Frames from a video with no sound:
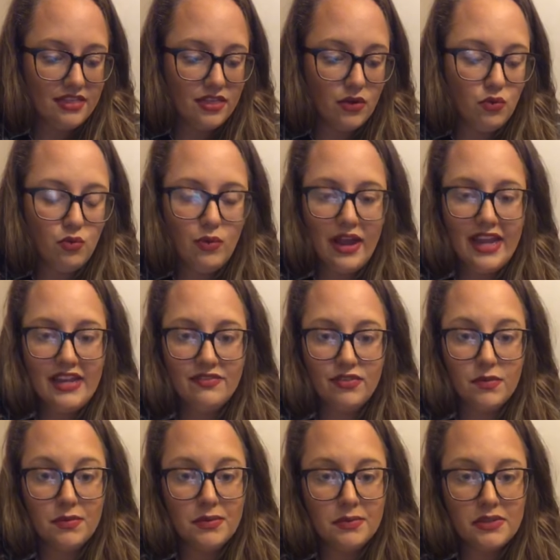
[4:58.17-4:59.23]
The weight
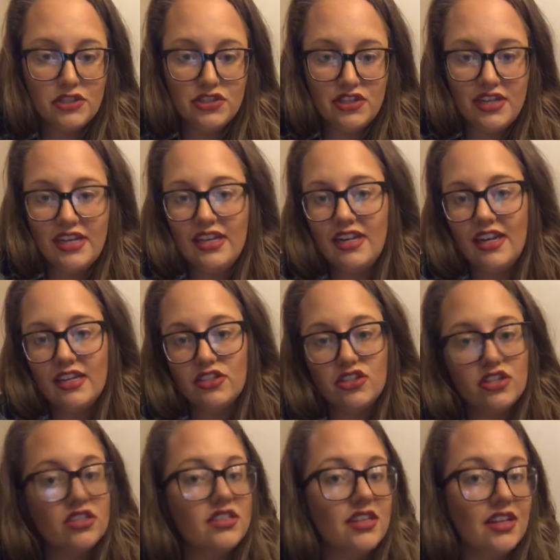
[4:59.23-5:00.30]
from the machine and
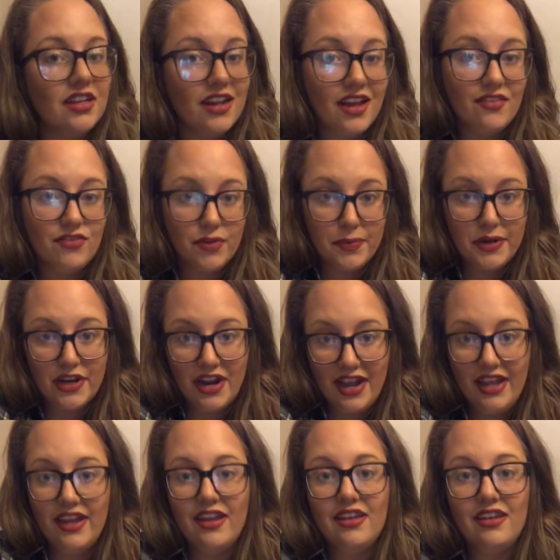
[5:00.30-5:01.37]
just enough from your
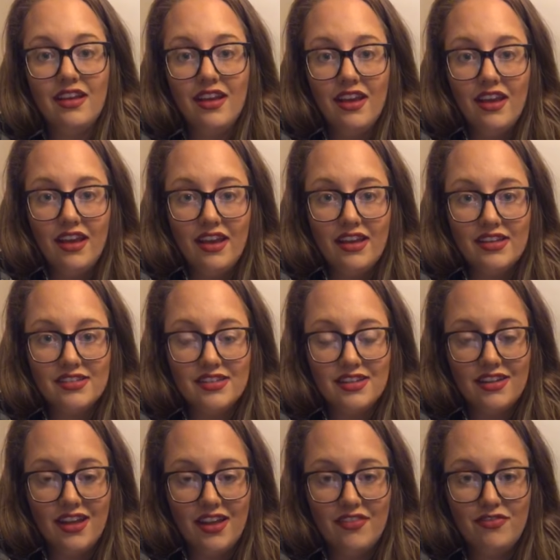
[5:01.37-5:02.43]
hand is
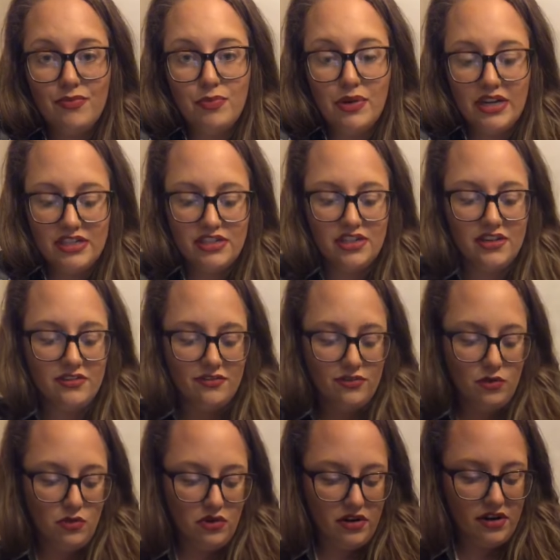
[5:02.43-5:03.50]
enough pressure
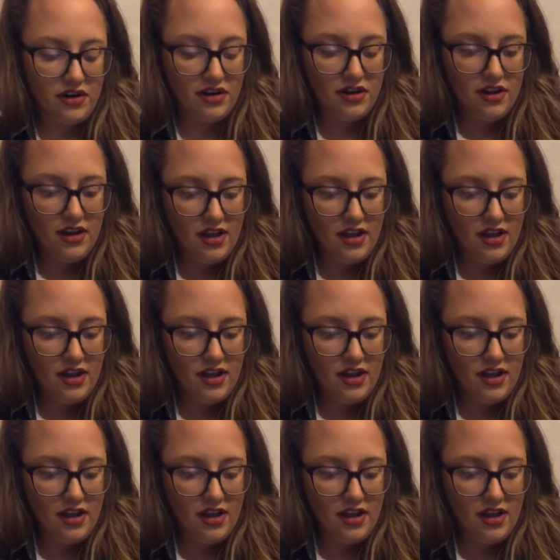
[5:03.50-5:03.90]
for